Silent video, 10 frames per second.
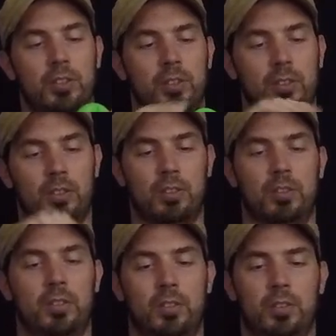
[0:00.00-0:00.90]

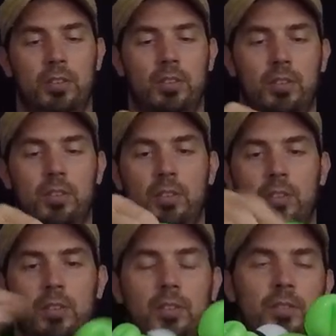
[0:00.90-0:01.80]

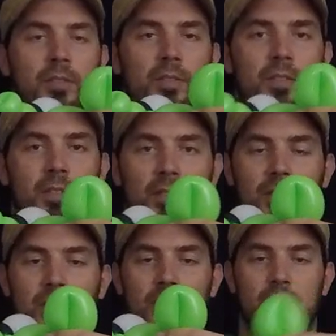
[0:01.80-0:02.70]

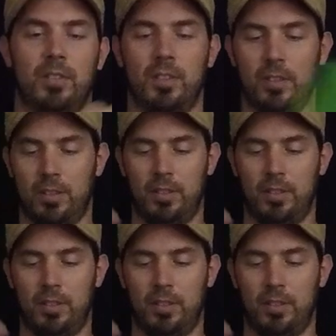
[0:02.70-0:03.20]
No one is speaking in this clip.